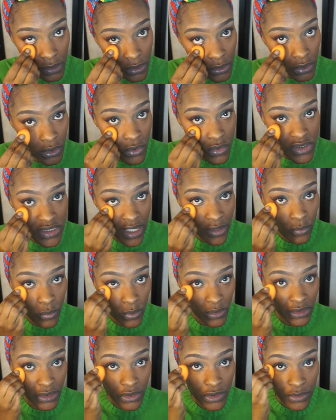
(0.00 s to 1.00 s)
use a
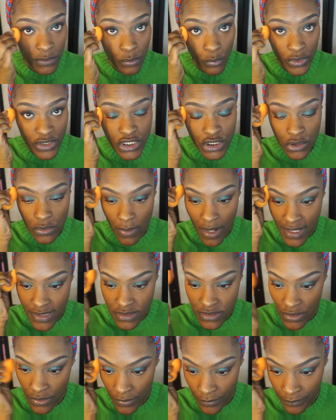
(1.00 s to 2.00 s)
really good
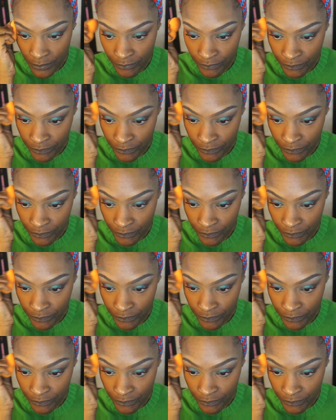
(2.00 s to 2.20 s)
moisturizer